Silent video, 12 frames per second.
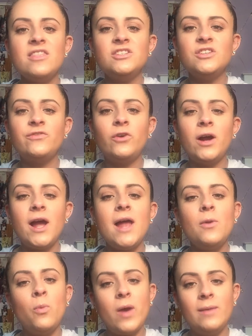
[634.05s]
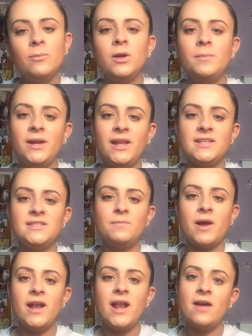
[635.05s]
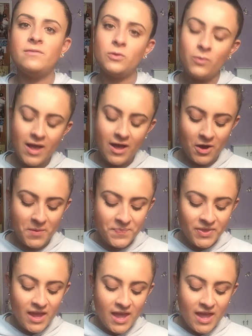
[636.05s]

this Sephora had way more minis than mine ever will.